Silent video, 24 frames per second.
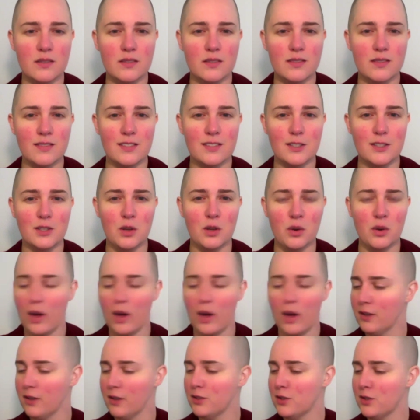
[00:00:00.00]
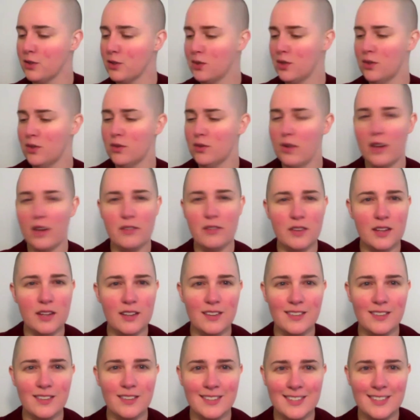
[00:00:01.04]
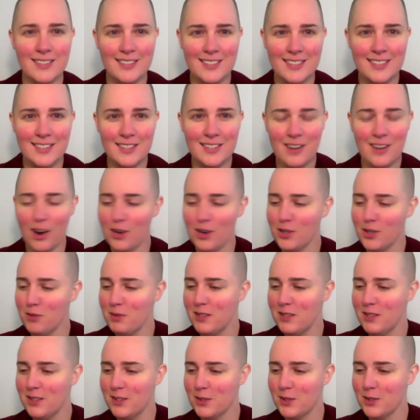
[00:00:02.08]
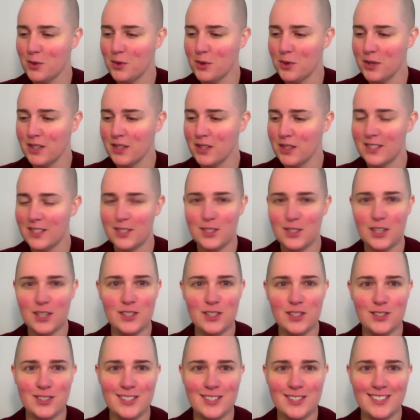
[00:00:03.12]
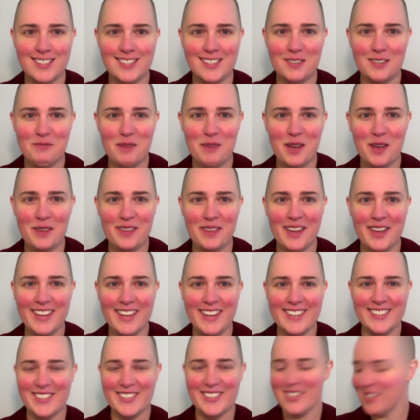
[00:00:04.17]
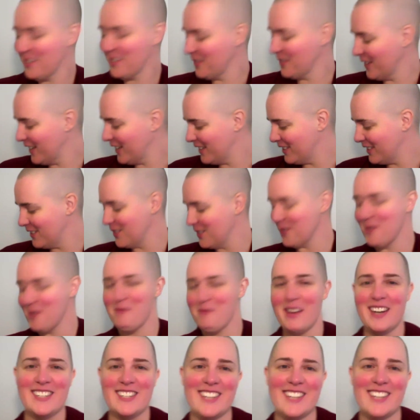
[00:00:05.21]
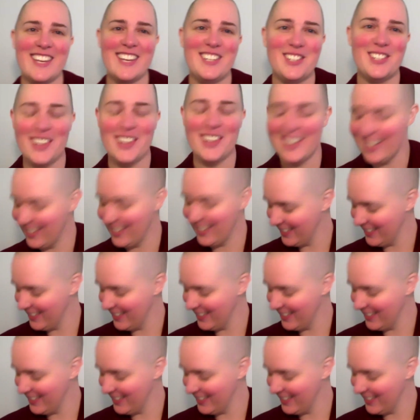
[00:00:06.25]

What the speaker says: So, so do you have any arguments or suggestions about that? Or do you want to do a meditation on it?